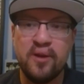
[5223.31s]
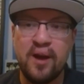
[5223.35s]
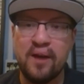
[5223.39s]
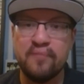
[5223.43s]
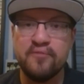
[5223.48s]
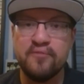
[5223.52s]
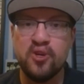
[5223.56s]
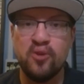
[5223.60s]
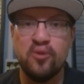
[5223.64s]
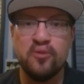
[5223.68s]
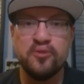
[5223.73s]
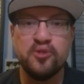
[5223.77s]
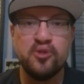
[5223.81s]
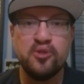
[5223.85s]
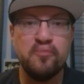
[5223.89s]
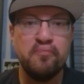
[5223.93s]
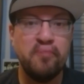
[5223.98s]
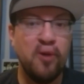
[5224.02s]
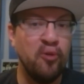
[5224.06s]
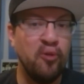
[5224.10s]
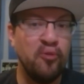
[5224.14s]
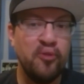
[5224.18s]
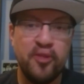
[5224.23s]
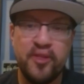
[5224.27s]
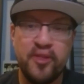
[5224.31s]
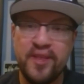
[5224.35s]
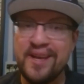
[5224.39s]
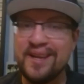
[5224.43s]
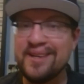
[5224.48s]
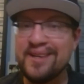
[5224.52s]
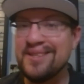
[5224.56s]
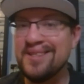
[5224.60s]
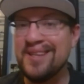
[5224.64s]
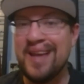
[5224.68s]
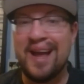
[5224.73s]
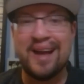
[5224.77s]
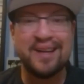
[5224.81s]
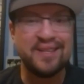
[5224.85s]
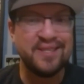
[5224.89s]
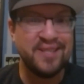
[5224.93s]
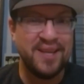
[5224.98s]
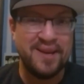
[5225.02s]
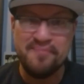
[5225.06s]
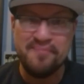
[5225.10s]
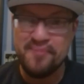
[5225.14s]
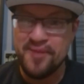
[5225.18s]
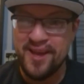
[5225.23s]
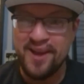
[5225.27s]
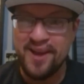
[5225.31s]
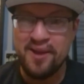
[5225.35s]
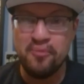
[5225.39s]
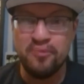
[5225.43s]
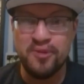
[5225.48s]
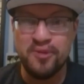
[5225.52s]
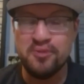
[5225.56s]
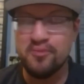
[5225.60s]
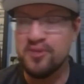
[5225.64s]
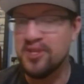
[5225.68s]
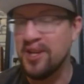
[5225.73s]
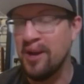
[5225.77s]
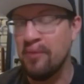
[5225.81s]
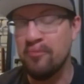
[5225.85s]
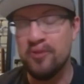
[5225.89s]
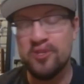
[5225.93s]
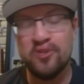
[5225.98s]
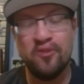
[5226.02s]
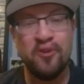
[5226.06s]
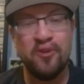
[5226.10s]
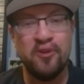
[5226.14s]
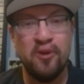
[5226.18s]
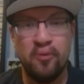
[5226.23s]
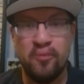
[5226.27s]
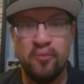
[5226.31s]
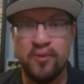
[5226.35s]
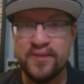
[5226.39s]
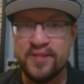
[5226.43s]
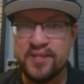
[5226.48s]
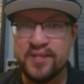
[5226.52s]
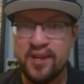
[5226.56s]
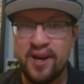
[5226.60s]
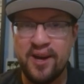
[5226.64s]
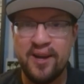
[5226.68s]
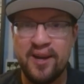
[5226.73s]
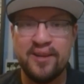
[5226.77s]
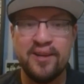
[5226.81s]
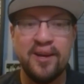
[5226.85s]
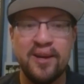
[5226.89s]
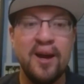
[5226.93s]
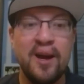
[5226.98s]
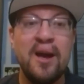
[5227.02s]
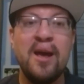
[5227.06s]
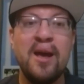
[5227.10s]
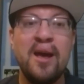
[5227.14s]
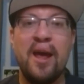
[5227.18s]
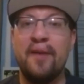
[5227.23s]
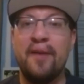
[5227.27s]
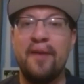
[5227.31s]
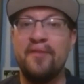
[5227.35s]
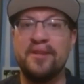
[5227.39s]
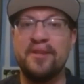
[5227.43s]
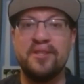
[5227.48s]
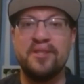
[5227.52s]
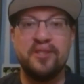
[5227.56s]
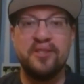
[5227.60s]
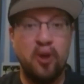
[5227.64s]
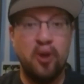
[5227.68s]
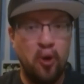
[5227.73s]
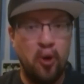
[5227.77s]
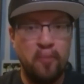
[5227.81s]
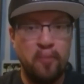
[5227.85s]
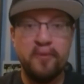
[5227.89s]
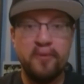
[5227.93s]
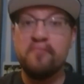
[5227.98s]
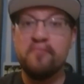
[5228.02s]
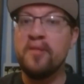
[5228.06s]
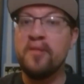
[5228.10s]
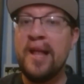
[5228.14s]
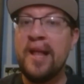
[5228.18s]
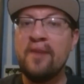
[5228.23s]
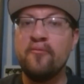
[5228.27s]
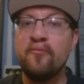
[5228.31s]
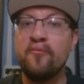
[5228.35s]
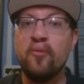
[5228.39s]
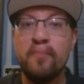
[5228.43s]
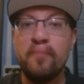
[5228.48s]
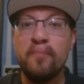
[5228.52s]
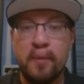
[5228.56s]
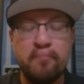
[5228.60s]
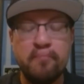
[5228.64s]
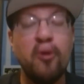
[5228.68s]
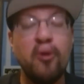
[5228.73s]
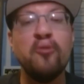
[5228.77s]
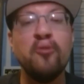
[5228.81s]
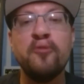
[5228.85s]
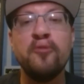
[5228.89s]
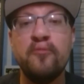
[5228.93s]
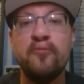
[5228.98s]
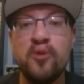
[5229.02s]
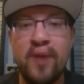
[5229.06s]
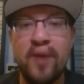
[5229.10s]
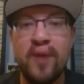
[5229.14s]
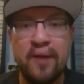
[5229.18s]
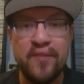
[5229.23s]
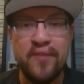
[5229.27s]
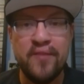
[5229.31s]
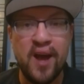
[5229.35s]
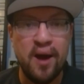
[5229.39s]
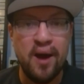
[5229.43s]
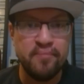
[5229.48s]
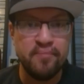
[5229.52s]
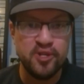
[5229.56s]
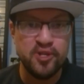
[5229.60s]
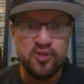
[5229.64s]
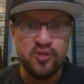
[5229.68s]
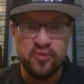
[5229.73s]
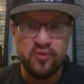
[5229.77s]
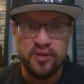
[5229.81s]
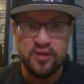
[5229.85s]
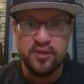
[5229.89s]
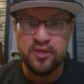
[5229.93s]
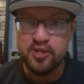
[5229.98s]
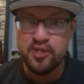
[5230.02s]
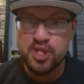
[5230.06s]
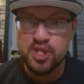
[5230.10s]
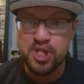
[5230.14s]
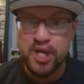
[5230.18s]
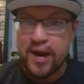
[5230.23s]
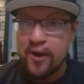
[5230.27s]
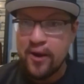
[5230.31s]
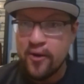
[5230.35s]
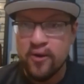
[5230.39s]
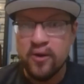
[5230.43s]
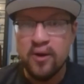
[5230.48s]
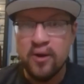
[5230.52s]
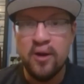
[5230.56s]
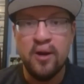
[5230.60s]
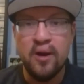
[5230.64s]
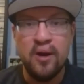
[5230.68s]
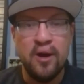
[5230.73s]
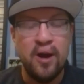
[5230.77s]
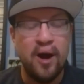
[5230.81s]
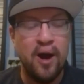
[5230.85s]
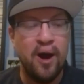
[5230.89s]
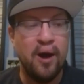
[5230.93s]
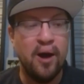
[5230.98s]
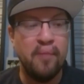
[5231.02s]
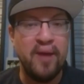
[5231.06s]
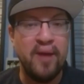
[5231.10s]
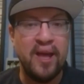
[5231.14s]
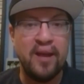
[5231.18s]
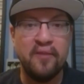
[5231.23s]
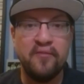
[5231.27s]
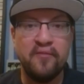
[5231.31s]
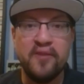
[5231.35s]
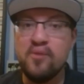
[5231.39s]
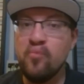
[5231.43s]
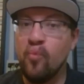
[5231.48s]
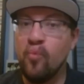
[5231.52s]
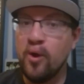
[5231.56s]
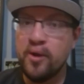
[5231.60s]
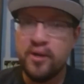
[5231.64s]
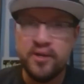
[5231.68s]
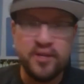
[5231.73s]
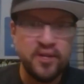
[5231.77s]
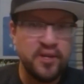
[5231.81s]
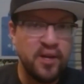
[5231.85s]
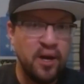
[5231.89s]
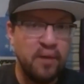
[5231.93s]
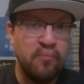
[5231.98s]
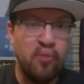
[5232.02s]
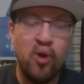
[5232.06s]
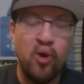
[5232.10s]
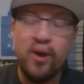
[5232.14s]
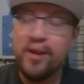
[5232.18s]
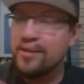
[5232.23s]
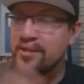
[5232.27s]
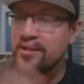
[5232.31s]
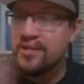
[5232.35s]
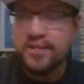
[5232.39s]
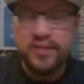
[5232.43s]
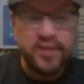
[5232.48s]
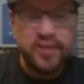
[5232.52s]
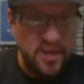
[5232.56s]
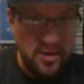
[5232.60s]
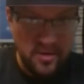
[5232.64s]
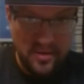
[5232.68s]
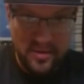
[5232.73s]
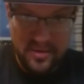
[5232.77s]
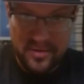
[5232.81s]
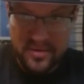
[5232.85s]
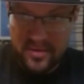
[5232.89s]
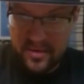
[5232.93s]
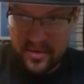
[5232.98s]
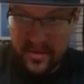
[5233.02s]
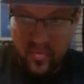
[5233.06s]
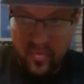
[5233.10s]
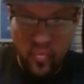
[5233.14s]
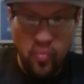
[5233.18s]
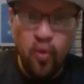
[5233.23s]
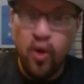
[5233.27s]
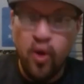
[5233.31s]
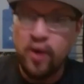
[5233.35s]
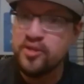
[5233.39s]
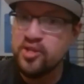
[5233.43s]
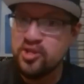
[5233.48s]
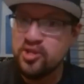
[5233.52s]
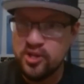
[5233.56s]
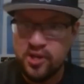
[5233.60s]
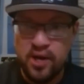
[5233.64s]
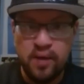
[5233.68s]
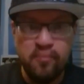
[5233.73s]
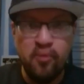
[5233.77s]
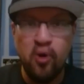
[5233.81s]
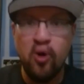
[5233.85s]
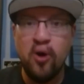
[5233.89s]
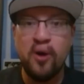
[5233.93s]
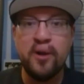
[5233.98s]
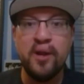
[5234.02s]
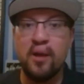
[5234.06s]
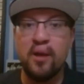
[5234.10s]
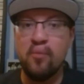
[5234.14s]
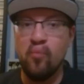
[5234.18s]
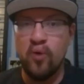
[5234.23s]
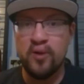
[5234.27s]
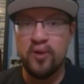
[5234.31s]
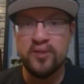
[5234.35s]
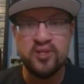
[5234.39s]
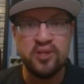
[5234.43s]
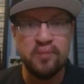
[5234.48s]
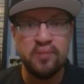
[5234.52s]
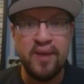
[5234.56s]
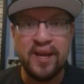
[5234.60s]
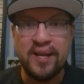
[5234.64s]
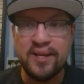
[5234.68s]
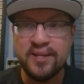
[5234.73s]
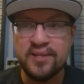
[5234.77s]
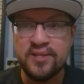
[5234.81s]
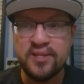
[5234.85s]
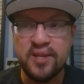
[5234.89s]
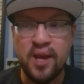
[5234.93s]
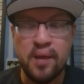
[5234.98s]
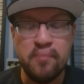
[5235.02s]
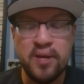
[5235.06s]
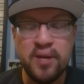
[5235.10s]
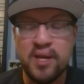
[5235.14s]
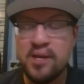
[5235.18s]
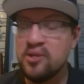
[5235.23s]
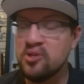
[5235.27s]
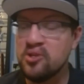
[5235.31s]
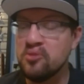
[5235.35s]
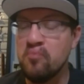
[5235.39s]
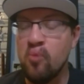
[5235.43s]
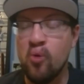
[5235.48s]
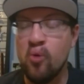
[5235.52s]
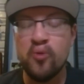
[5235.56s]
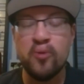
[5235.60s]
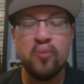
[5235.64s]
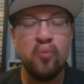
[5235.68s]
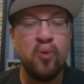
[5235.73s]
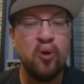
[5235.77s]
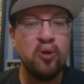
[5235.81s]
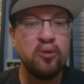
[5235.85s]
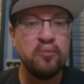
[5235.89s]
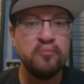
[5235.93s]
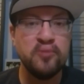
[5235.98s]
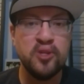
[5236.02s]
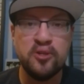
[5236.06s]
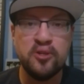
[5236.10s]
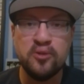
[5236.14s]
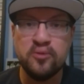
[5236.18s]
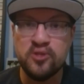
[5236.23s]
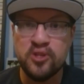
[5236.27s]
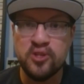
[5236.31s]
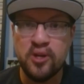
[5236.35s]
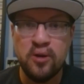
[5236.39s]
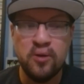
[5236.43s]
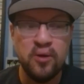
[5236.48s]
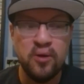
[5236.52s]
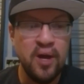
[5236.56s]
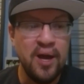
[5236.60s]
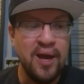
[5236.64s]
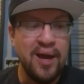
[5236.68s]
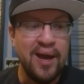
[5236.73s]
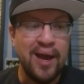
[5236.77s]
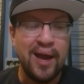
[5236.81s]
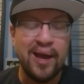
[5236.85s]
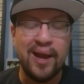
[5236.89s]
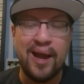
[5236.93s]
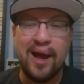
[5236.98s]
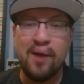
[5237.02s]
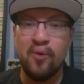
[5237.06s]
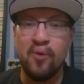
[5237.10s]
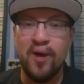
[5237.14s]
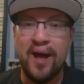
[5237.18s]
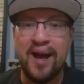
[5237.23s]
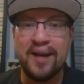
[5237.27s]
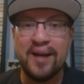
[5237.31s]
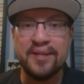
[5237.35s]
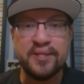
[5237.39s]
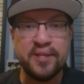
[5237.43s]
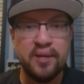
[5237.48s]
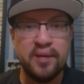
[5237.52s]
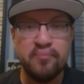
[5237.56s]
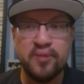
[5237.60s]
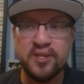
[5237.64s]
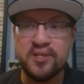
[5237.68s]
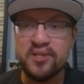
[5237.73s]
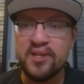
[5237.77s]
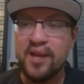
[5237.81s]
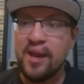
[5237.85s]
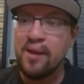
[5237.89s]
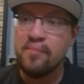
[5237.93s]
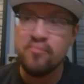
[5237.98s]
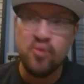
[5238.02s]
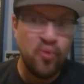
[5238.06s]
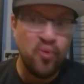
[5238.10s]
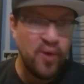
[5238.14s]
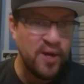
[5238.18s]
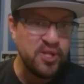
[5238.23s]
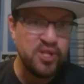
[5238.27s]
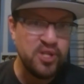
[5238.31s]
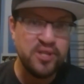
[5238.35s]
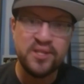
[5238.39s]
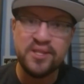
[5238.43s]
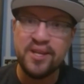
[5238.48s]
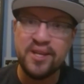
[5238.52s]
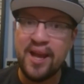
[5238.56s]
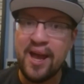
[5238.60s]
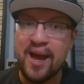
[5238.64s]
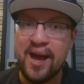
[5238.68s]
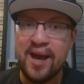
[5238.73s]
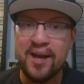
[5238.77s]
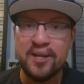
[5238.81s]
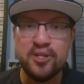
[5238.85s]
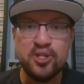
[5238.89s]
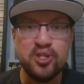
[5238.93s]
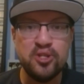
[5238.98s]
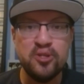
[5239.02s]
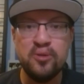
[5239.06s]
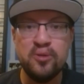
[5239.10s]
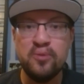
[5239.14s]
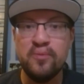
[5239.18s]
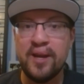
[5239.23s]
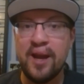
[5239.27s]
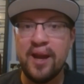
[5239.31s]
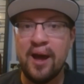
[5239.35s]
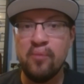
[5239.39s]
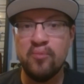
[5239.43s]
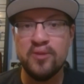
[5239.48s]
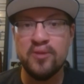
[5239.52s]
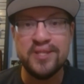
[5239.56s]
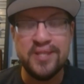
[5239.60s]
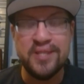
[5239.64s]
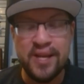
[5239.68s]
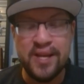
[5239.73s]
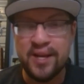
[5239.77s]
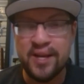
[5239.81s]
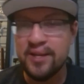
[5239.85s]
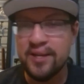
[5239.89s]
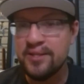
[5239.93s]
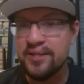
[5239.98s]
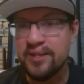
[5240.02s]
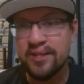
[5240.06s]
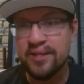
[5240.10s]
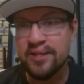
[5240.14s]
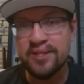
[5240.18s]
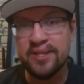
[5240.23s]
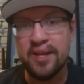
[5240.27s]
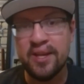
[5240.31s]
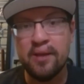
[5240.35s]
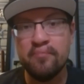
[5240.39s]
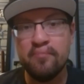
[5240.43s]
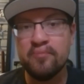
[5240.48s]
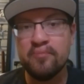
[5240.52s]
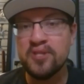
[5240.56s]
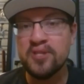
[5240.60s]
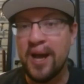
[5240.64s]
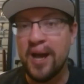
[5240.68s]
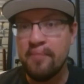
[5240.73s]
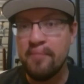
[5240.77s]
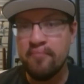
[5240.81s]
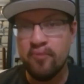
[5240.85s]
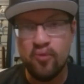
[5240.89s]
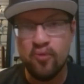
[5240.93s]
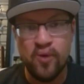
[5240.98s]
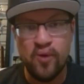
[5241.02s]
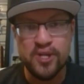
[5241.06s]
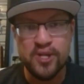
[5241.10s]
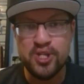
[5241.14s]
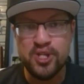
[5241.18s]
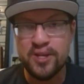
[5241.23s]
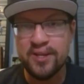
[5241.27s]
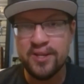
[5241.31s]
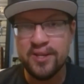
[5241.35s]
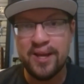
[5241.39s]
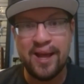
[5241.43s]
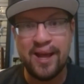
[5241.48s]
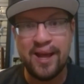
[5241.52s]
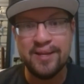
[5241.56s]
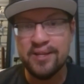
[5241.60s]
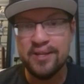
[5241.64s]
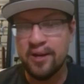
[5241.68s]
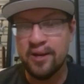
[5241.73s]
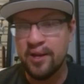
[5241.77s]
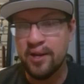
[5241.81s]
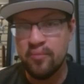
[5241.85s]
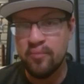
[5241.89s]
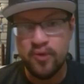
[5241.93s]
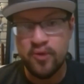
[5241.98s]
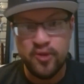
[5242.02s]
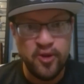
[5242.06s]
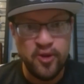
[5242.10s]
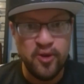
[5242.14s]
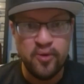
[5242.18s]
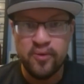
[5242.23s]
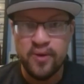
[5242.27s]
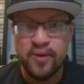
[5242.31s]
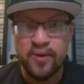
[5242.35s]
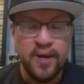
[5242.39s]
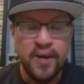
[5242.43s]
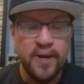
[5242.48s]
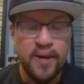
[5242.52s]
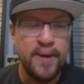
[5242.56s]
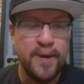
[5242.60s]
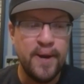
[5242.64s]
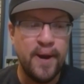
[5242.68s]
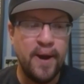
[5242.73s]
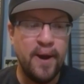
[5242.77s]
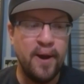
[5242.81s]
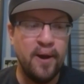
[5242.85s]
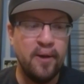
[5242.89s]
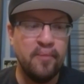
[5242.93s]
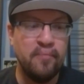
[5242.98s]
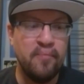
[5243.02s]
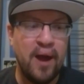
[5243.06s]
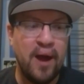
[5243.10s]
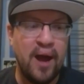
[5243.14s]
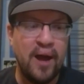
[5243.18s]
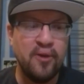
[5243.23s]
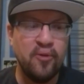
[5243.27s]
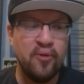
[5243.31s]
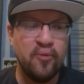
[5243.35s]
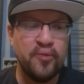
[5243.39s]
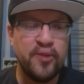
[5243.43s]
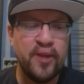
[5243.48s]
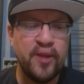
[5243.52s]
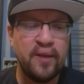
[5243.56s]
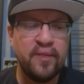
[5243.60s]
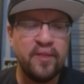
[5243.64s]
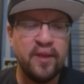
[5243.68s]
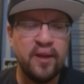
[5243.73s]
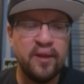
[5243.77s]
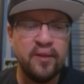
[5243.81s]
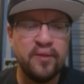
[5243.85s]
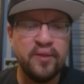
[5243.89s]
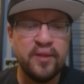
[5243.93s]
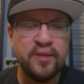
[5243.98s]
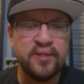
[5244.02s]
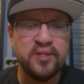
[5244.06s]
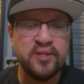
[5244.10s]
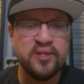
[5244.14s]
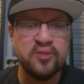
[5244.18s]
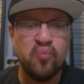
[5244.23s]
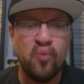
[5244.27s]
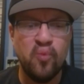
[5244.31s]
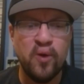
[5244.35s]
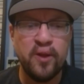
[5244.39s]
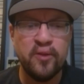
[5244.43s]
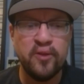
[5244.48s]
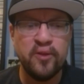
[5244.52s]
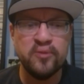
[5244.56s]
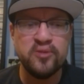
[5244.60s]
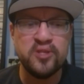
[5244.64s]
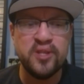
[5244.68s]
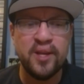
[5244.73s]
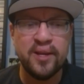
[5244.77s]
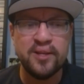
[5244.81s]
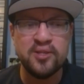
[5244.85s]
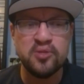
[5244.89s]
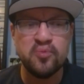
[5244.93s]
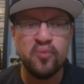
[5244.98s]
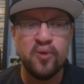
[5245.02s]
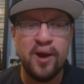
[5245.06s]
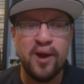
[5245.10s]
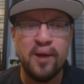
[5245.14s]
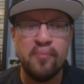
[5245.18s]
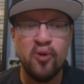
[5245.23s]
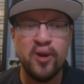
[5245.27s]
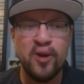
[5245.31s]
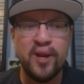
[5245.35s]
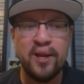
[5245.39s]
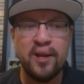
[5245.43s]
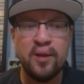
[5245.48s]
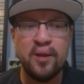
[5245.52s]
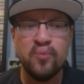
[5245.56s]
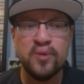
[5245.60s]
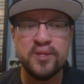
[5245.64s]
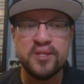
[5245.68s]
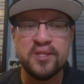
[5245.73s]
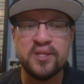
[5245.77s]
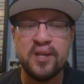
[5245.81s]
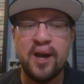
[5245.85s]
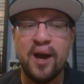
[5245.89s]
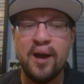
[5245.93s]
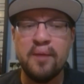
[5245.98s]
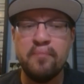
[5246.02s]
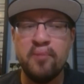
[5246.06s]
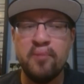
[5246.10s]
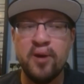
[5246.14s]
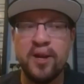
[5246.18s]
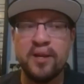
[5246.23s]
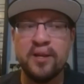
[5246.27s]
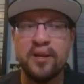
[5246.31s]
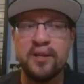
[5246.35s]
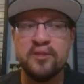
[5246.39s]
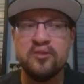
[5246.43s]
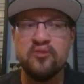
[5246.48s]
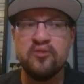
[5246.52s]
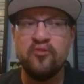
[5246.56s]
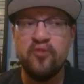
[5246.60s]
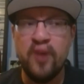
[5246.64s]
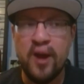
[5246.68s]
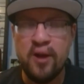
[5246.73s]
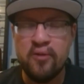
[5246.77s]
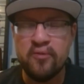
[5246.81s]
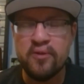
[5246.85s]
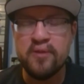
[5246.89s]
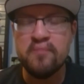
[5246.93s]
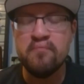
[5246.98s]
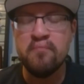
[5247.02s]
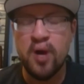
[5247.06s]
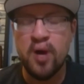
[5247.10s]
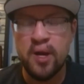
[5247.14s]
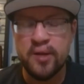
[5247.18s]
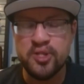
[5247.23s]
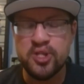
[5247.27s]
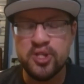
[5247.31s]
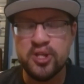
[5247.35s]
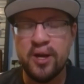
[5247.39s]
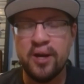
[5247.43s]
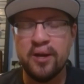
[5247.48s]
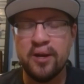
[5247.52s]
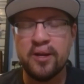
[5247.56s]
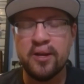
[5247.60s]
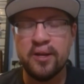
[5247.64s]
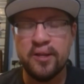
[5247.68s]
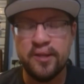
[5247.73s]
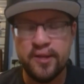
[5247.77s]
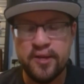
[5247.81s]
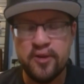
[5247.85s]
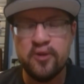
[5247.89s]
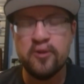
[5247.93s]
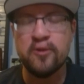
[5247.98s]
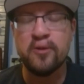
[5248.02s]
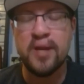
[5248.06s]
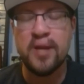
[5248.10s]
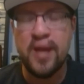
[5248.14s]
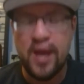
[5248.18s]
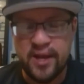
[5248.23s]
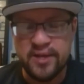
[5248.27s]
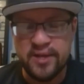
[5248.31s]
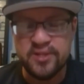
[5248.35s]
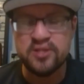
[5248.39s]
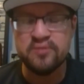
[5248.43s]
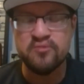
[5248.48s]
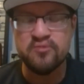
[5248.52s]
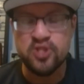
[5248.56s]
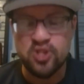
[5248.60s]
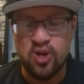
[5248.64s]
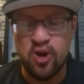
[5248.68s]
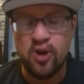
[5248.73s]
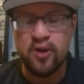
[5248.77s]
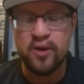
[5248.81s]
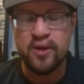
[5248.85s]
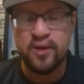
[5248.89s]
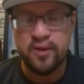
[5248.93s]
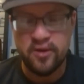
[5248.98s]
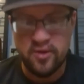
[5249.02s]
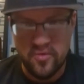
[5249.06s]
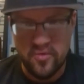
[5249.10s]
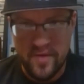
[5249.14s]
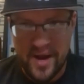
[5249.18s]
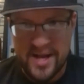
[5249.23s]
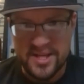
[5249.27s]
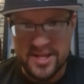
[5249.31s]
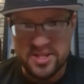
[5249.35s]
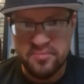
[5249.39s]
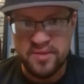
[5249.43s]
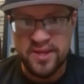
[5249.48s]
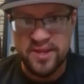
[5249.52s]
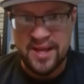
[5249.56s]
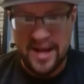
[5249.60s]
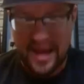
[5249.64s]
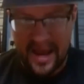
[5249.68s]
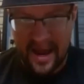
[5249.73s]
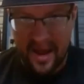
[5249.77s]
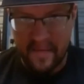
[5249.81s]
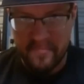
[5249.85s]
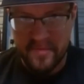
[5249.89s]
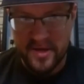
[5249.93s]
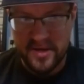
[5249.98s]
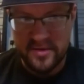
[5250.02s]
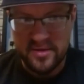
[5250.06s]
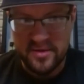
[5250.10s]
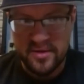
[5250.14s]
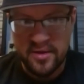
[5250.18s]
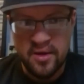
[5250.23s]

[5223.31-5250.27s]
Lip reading: I've told you both the exact same thing, which was I was on no one's side. And this is an open platform that both of you have the opportunity to share. And if he wanted to come on and still wants to come on and wants to make his statement, he is more than welcome to do so. And I will ask him the same questions that I asked you, and I will dig into the same type of questioning that I dug in with you. I don't think that this is one of those things where I'm on anyone's side, but it is very much a clear case of stalking and harassment that happened.